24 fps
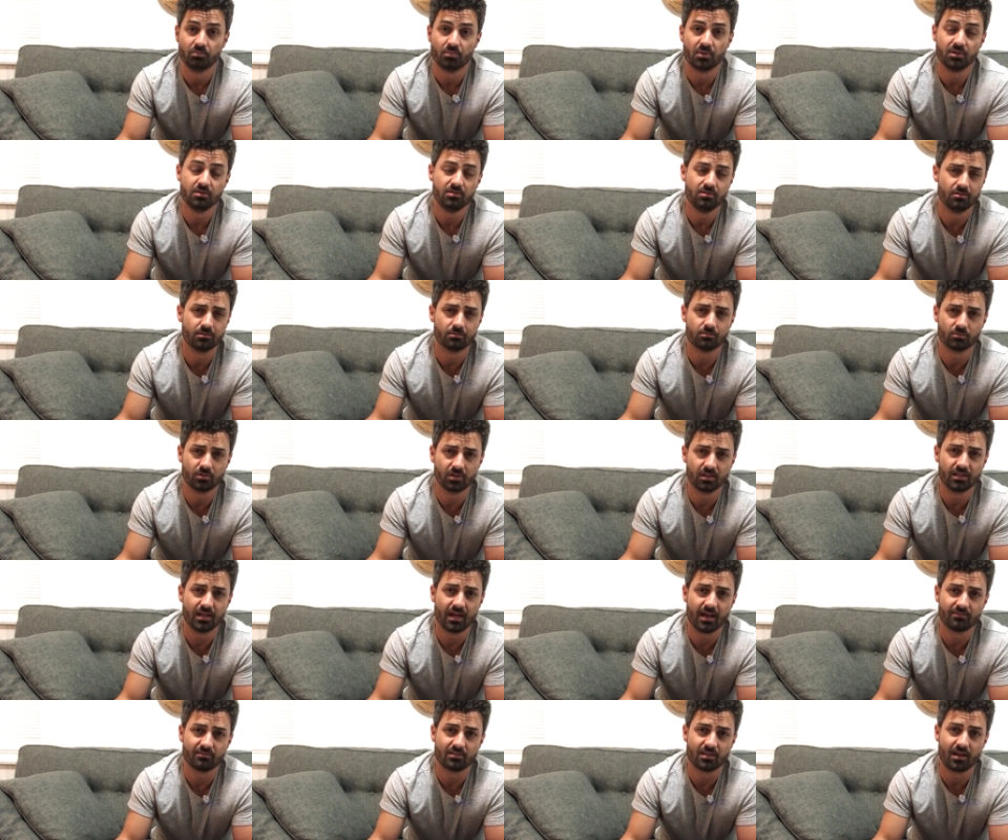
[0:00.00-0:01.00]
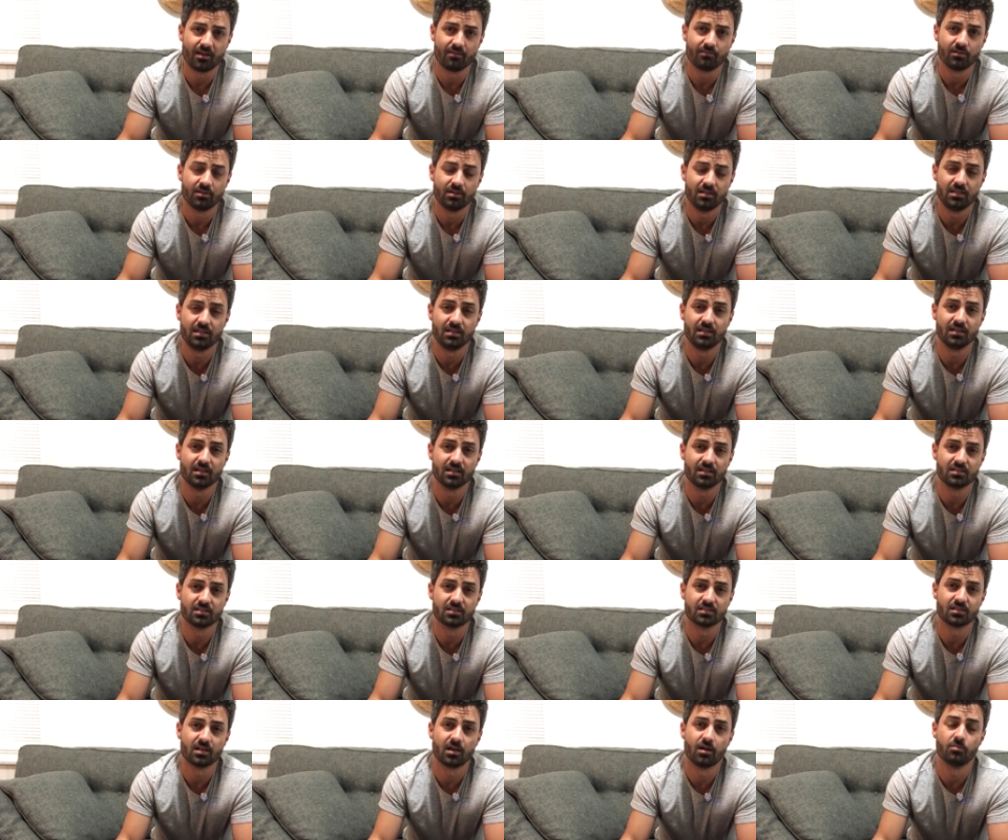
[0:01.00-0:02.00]
but you don't really have to have heat. It
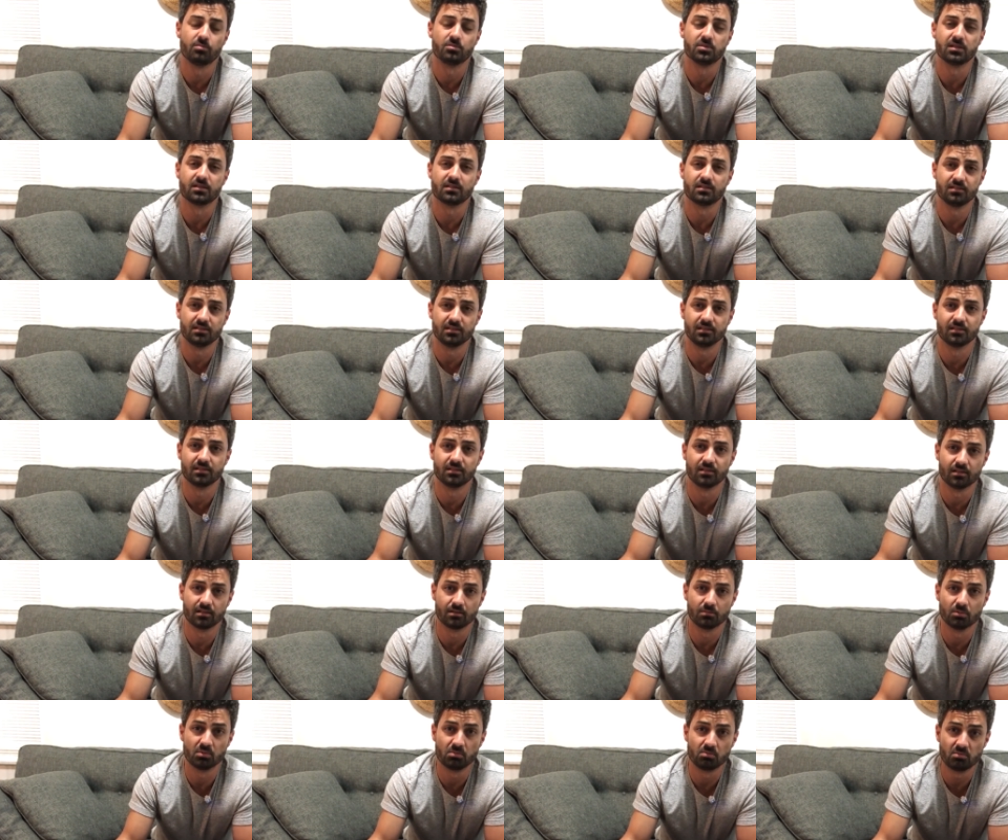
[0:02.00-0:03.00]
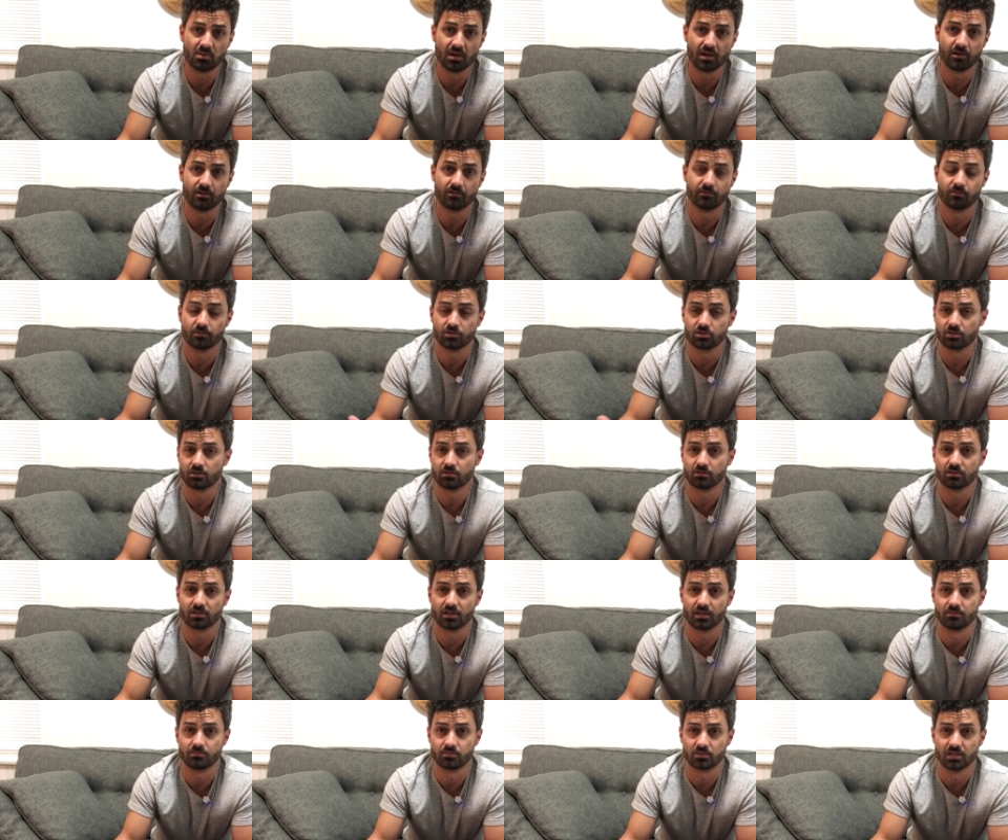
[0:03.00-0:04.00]
just helps it clean a little bit better for certain
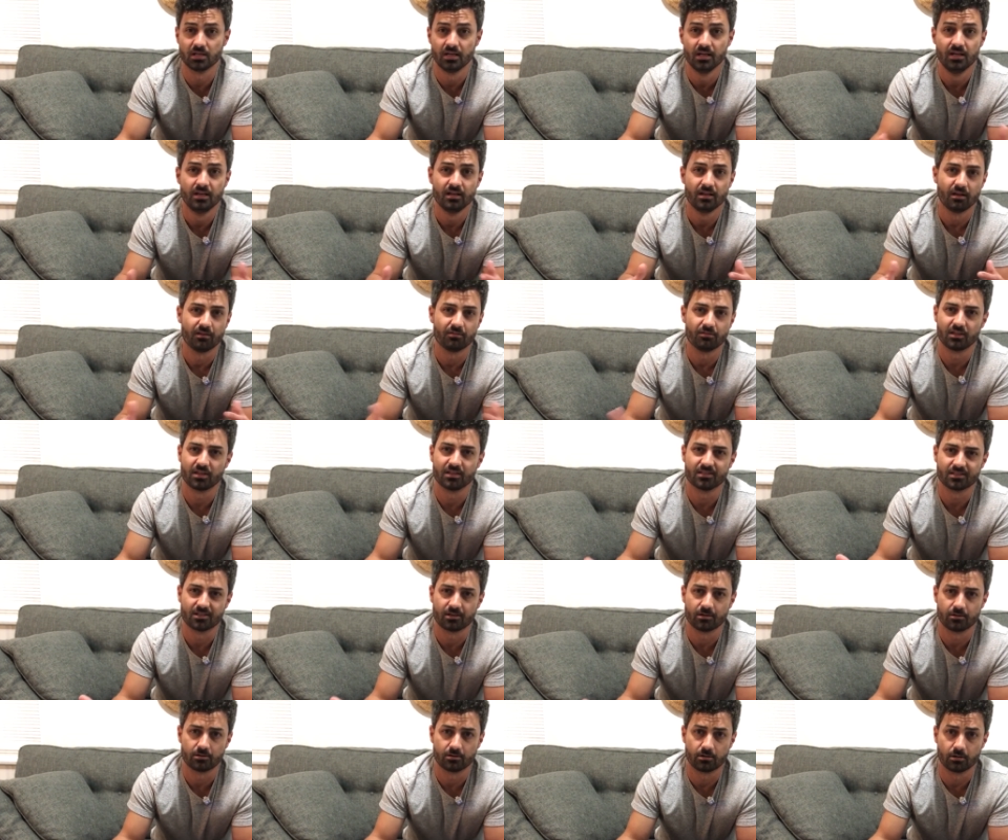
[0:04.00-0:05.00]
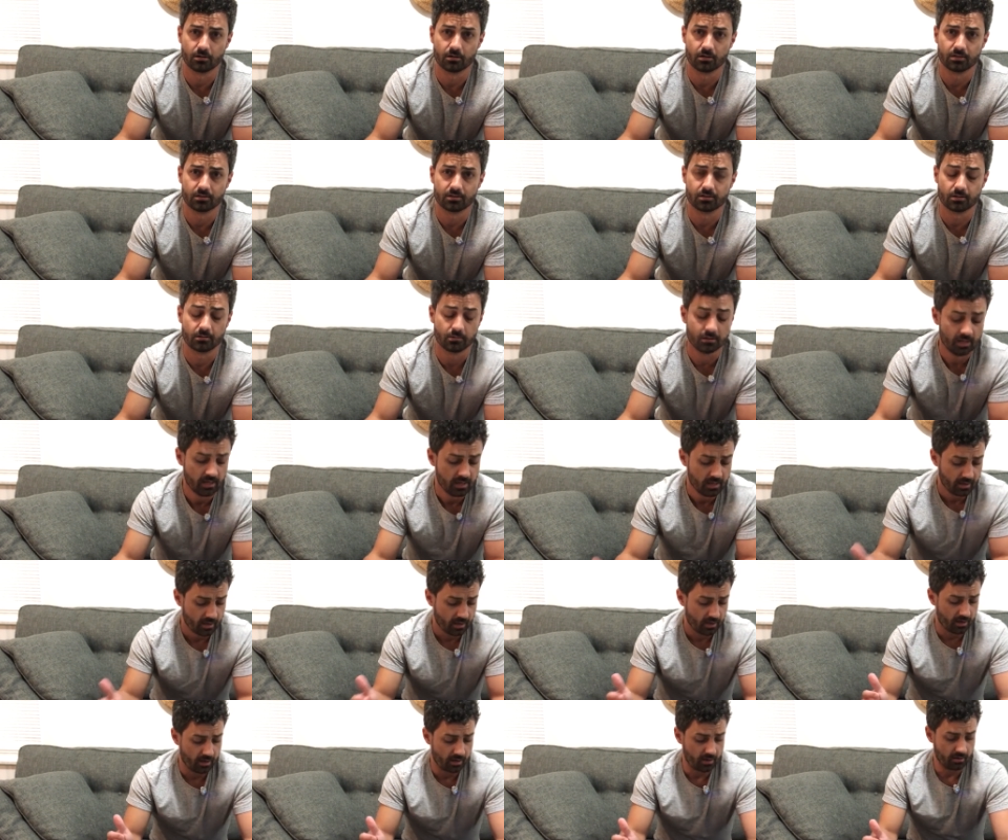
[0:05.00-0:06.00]
types of things that are dirty. So
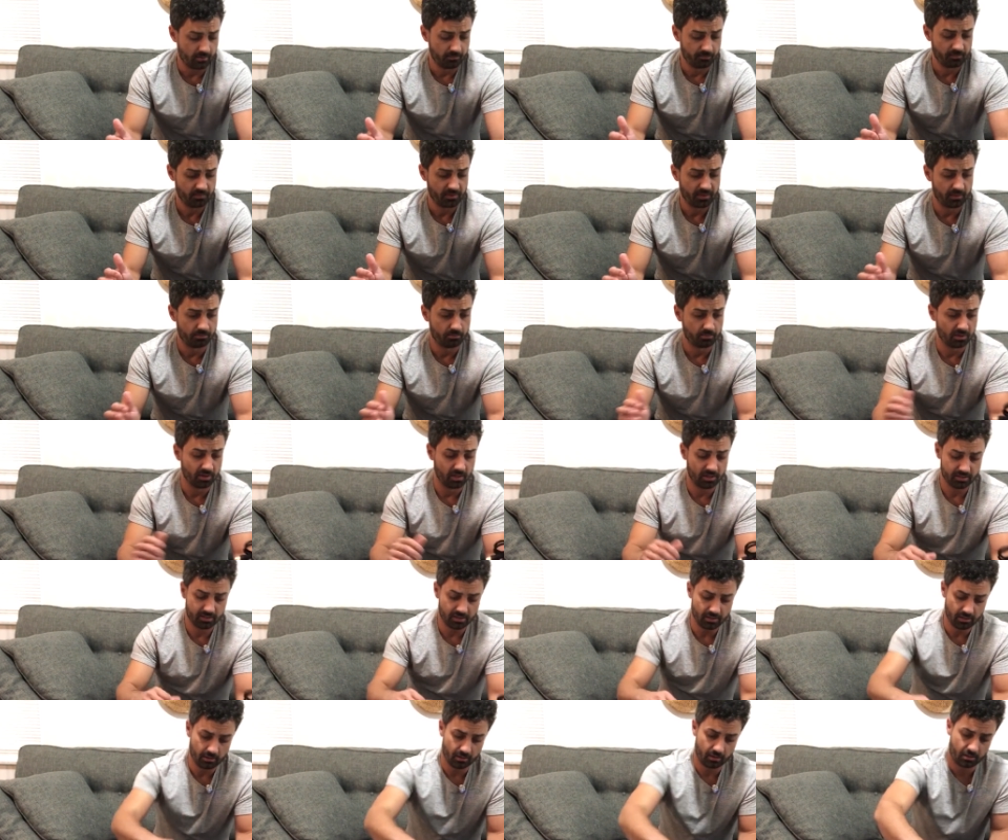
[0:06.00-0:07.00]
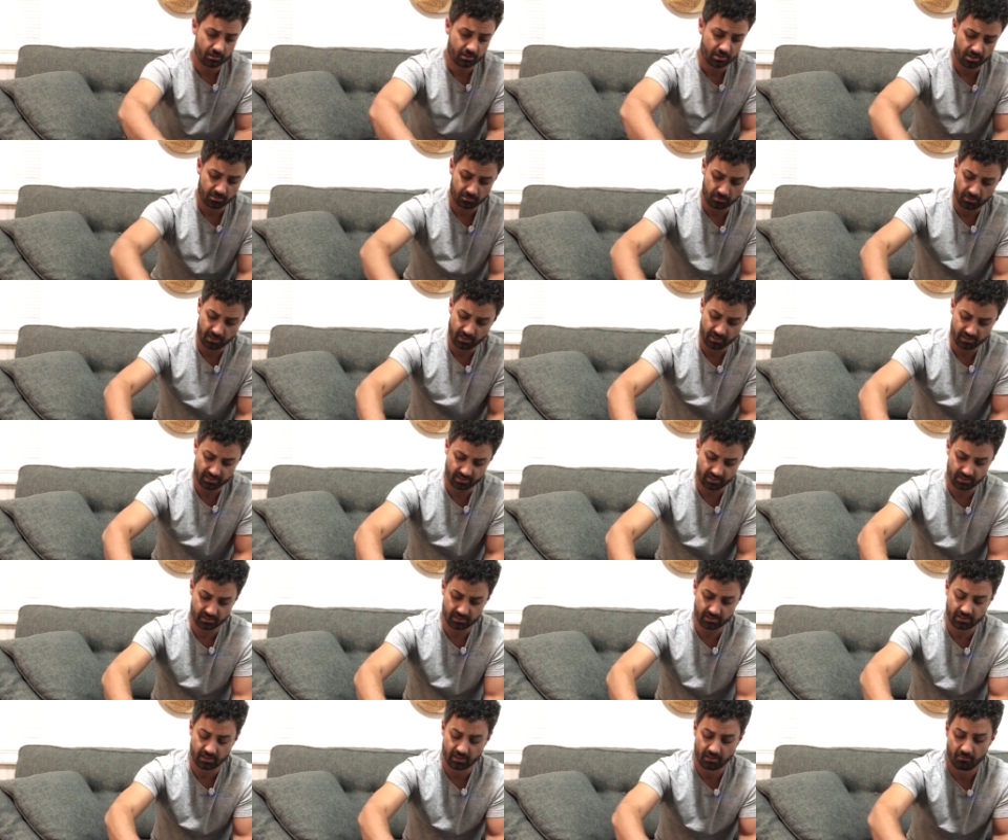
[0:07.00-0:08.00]
uh, the plug here just plugs
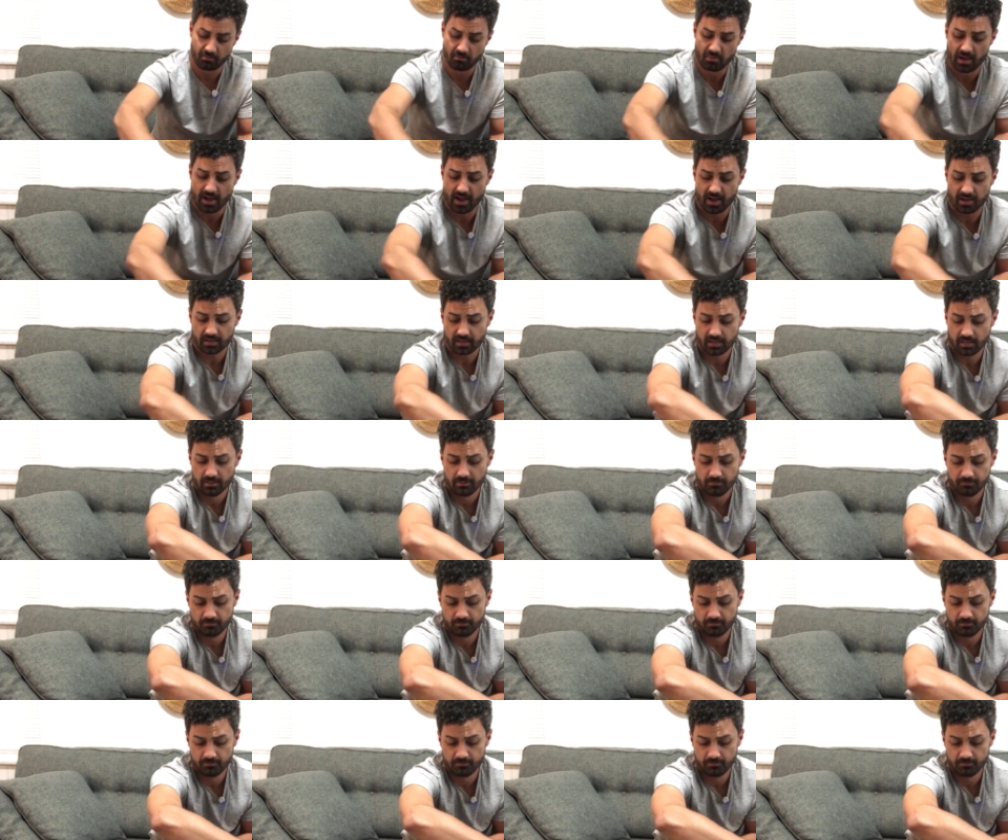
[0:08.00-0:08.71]
into the back,